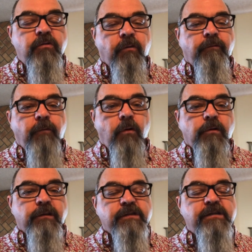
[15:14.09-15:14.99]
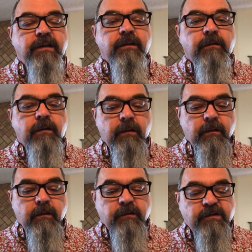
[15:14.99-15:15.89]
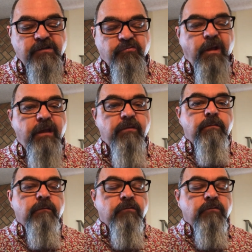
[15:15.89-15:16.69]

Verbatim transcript: Your full listening strength